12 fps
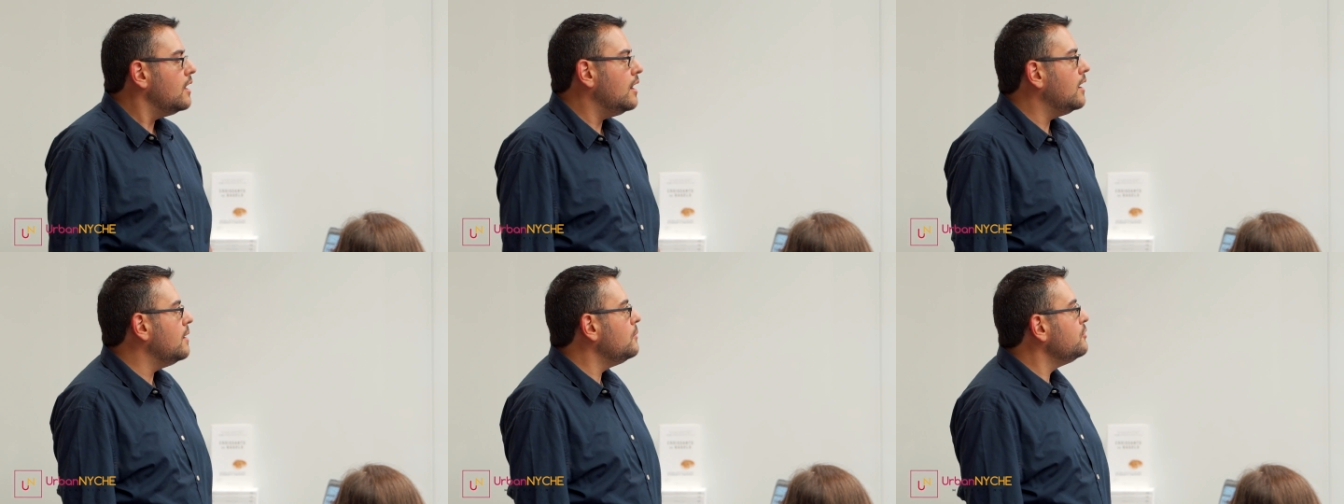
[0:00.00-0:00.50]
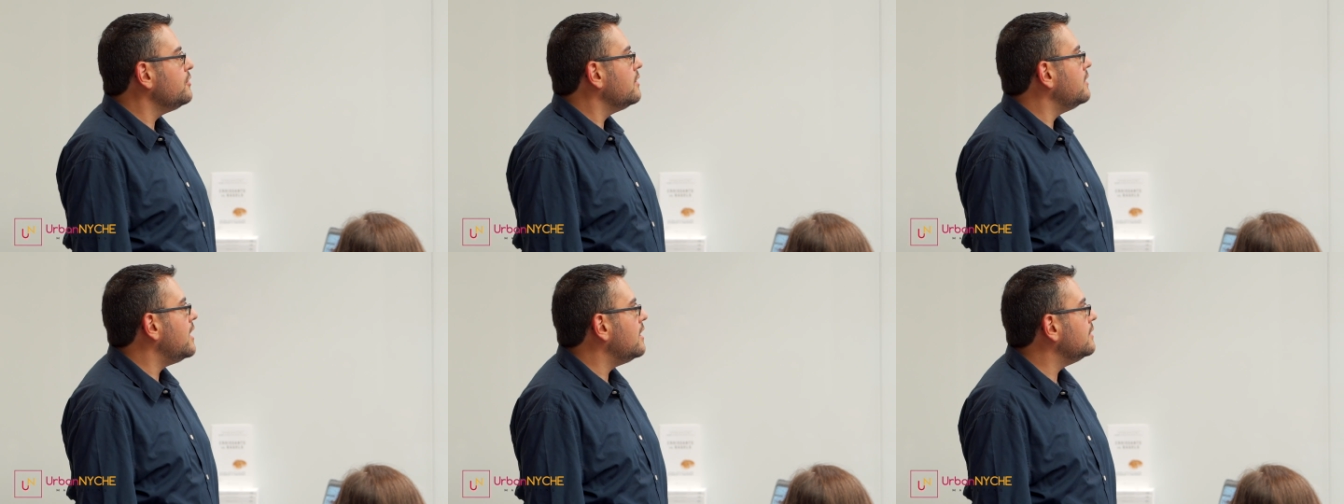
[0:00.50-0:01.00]
Um, we'll figure
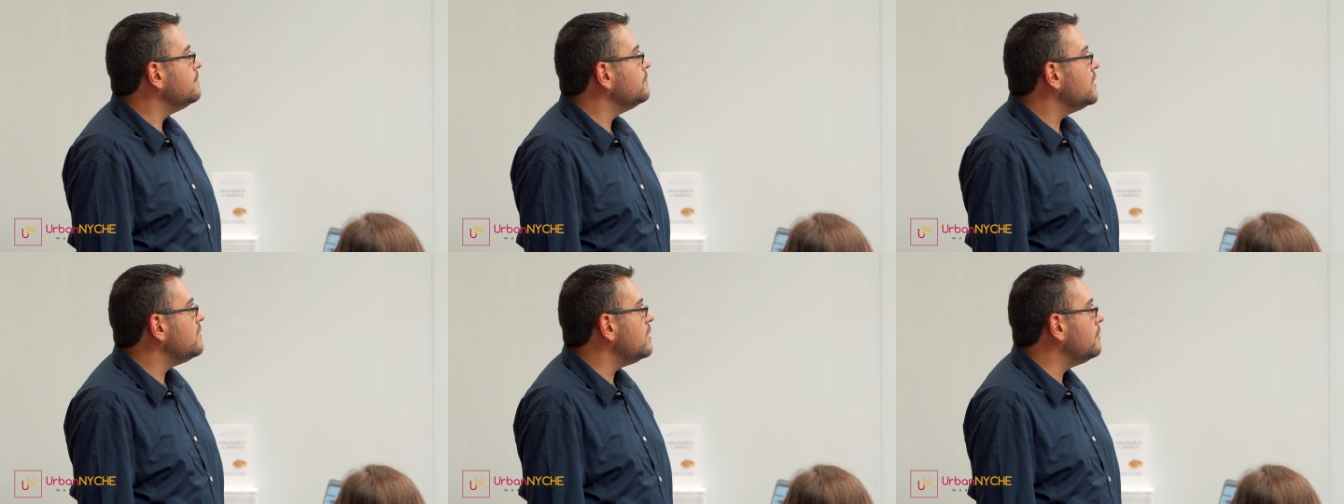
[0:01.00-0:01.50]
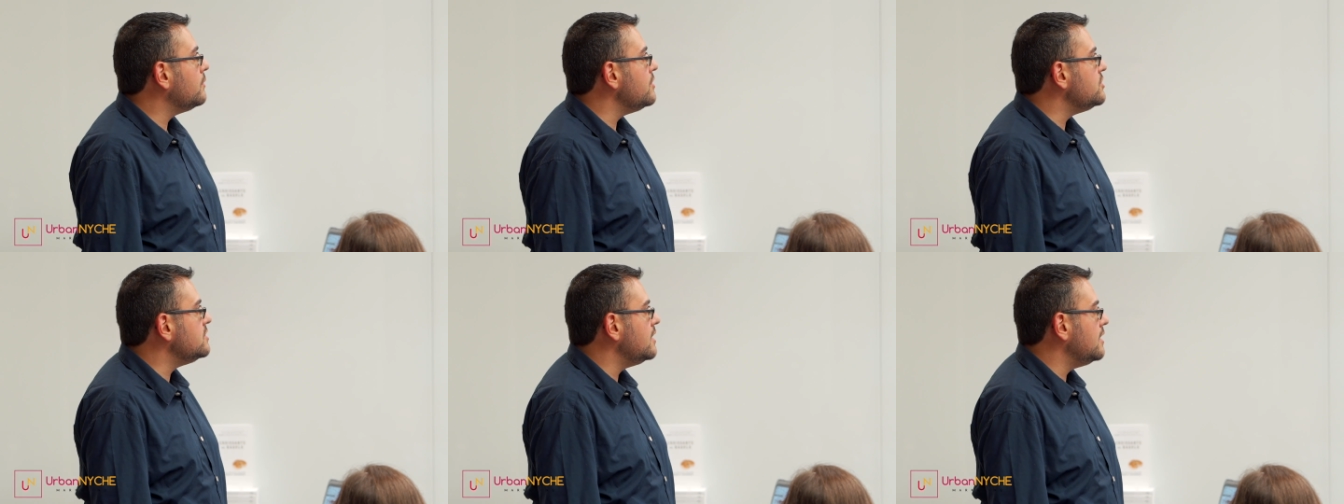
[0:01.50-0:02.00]
it out people are
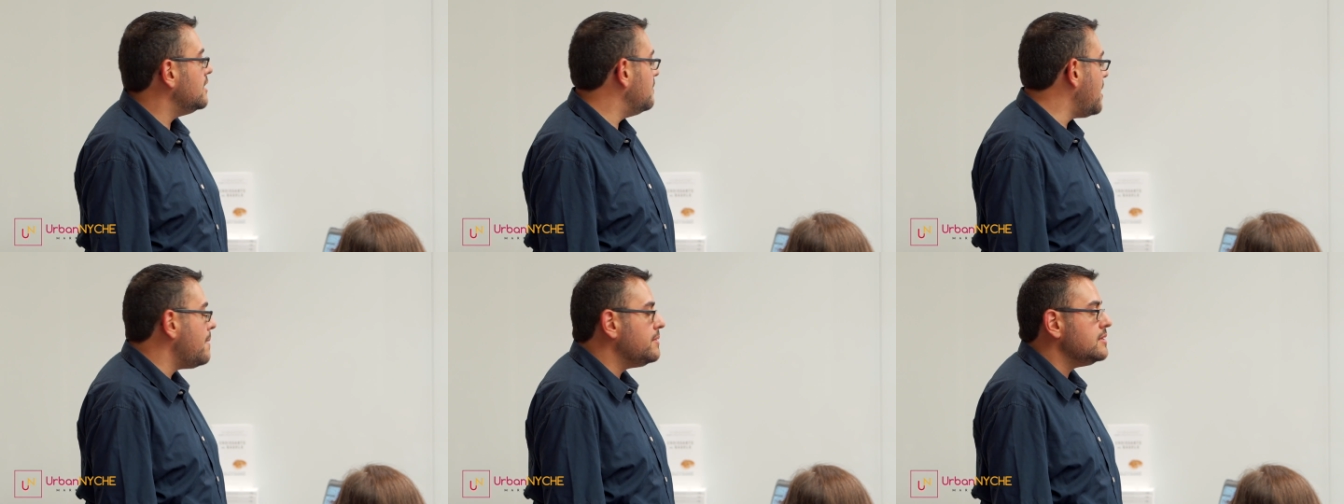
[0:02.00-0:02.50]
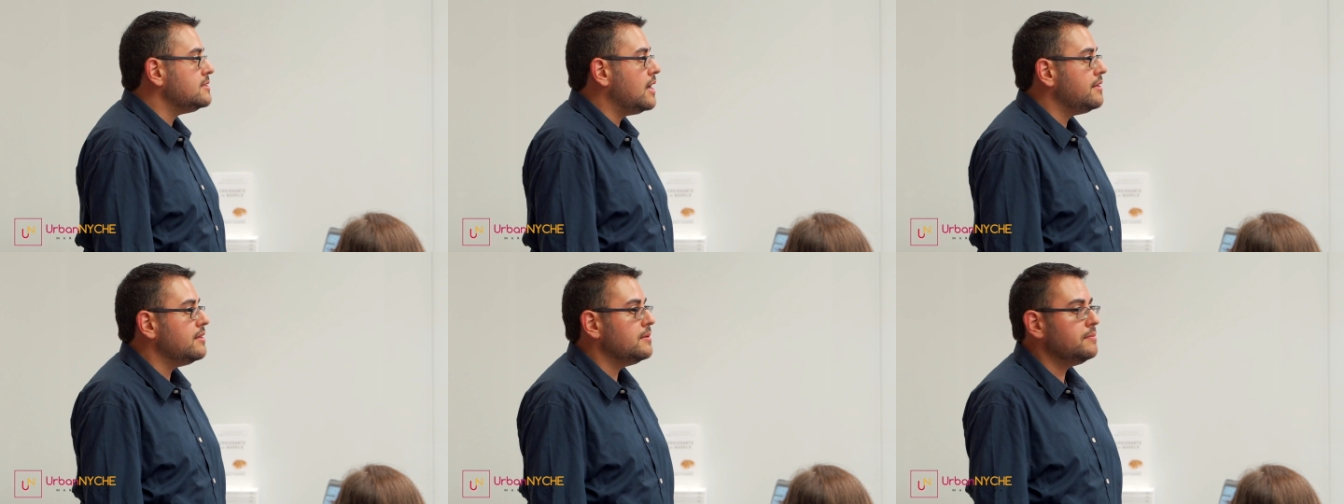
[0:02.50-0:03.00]
interested and I'm happy to
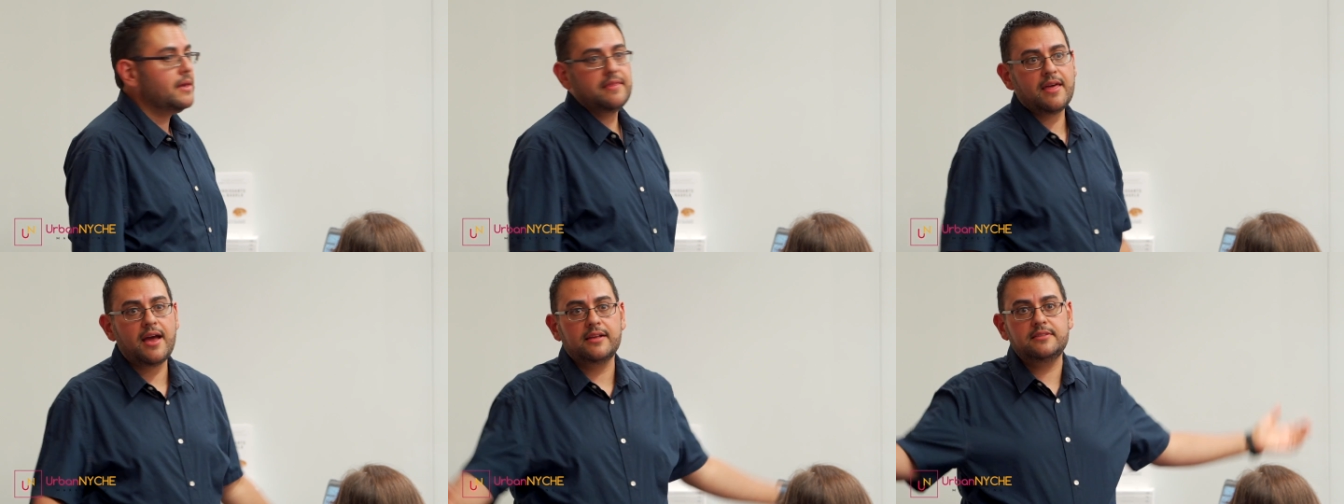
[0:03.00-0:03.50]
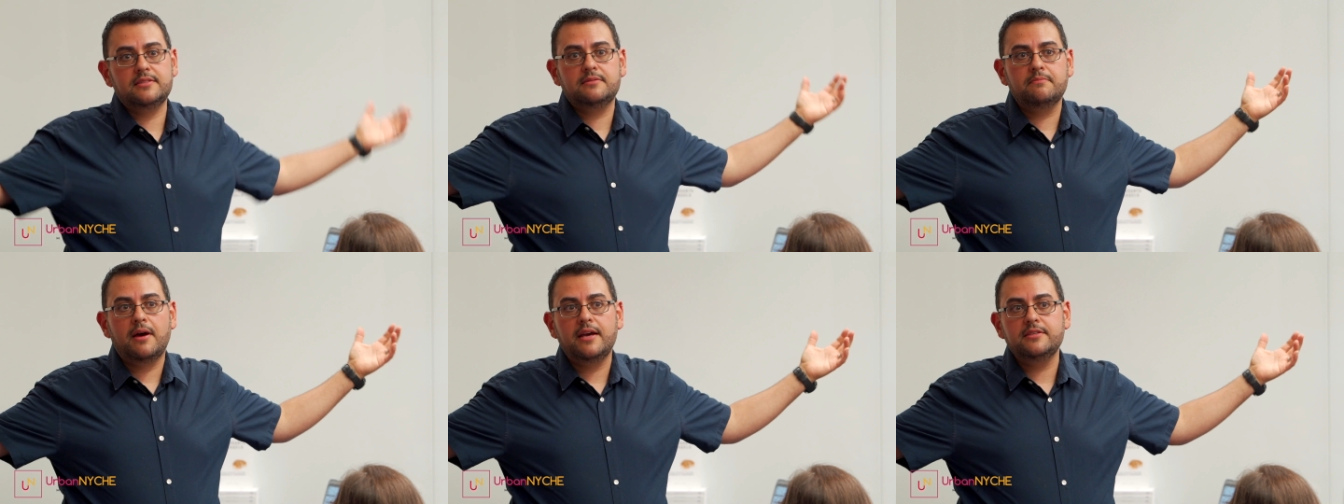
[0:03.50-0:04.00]
sign them. And
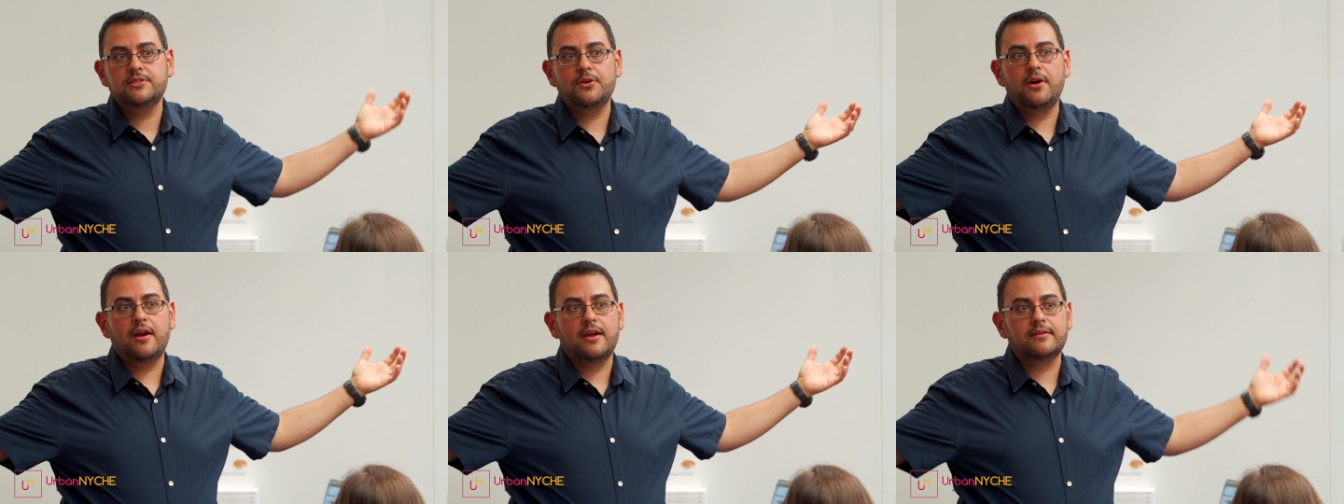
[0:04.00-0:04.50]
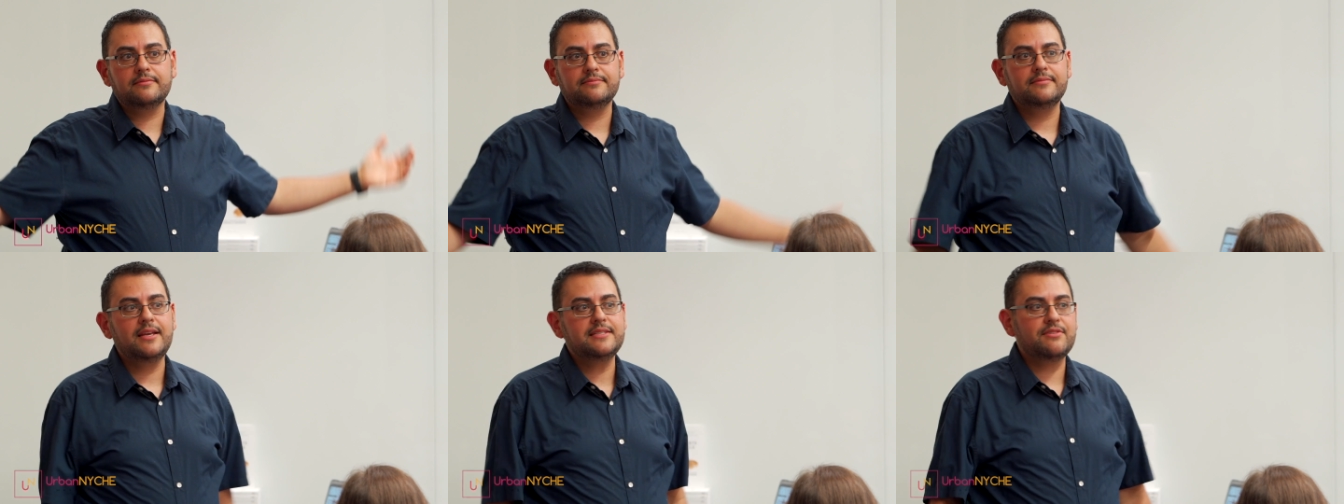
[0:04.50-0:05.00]
that's my story.
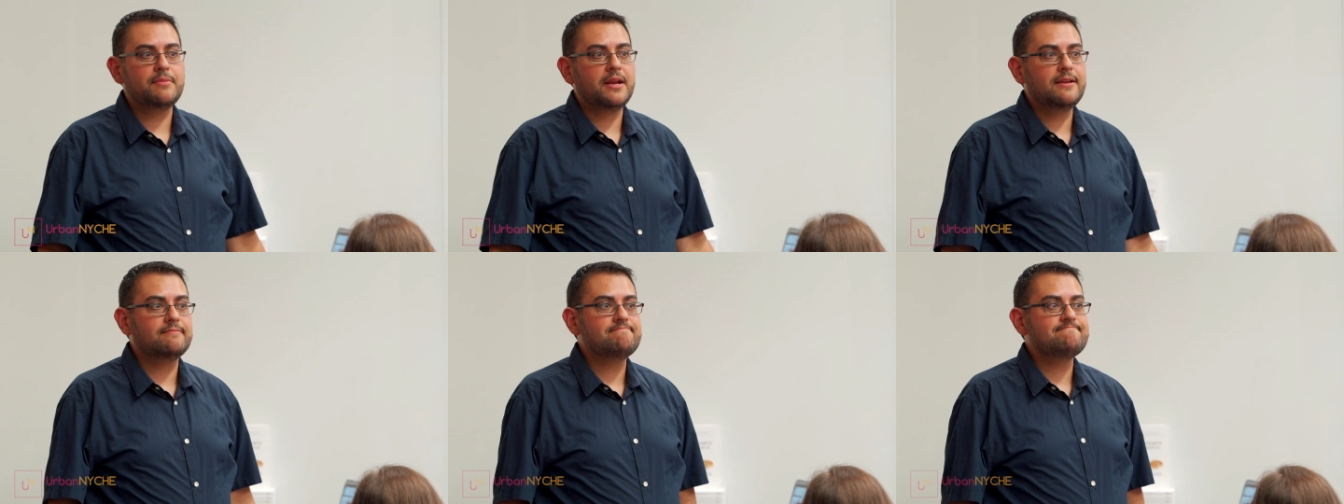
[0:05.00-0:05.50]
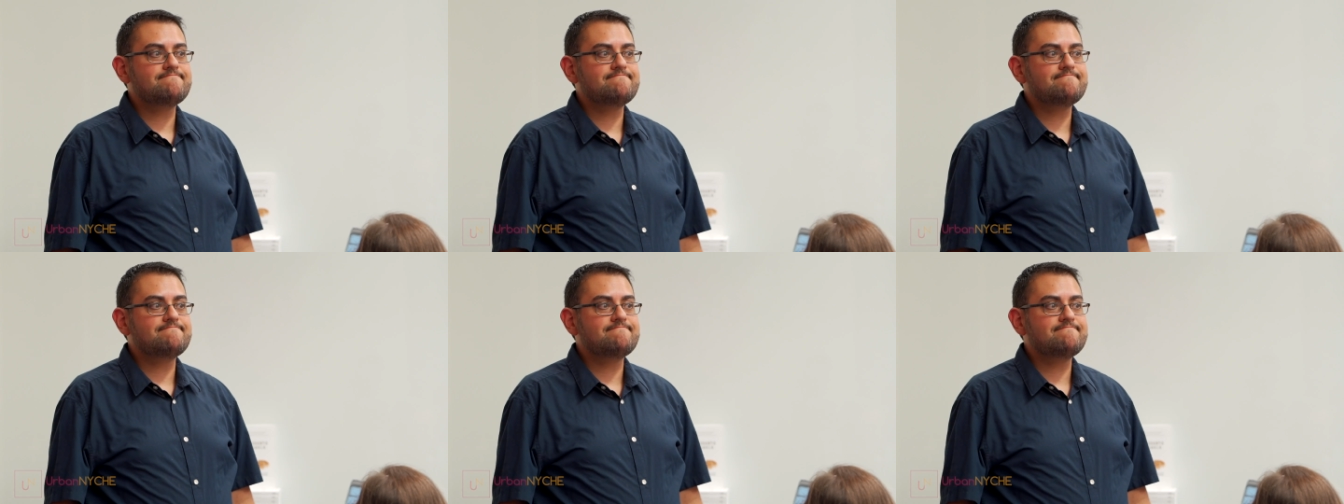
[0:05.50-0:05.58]
everybody.